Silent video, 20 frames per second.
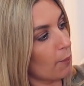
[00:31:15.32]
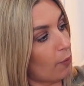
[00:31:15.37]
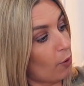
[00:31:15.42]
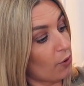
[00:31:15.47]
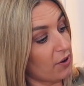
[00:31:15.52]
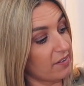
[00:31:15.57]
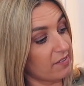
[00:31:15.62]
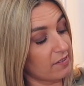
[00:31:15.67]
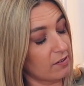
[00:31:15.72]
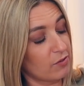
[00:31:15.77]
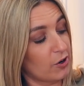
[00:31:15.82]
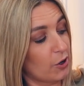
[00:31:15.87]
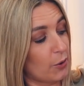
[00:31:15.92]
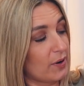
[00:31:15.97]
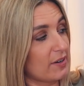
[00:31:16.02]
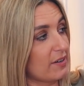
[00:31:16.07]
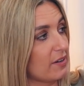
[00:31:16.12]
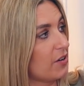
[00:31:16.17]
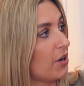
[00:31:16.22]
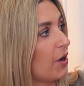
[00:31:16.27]
Pockets are real.
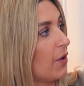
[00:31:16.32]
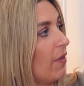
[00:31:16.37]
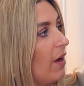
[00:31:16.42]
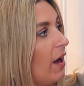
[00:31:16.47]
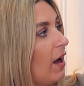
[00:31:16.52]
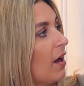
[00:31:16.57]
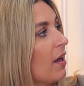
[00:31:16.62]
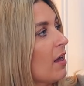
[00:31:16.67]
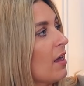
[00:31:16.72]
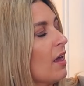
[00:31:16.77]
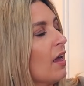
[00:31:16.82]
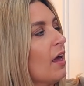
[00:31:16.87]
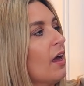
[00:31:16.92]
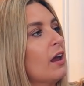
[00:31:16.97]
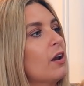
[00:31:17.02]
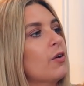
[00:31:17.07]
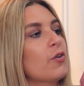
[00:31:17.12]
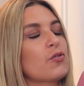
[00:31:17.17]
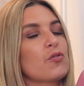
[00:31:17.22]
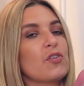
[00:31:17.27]
I didn't know that.
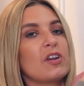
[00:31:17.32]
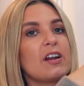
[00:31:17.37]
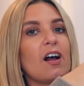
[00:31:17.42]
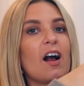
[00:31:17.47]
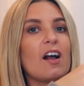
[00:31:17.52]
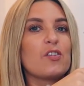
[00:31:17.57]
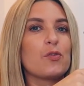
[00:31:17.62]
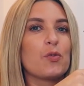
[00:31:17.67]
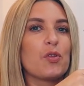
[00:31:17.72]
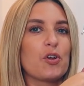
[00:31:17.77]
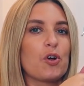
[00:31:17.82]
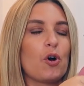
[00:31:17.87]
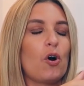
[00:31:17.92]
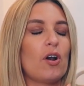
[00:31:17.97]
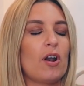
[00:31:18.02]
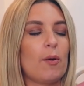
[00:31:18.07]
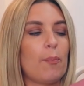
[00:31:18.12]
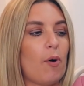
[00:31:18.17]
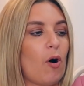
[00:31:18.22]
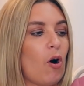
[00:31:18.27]
It looks really nice with the
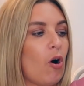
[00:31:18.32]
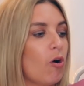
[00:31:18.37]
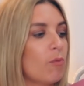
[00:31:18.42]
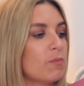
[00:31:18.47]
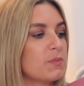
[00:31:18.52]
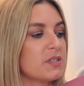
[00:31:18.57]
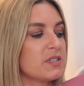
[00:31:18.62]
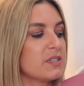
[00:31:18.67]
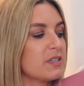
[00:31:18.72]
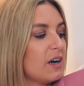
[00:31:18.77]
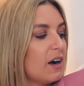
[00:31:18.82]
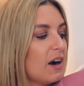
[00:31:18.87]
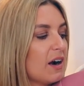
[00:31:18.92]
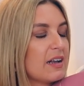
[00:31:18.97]
collar popped.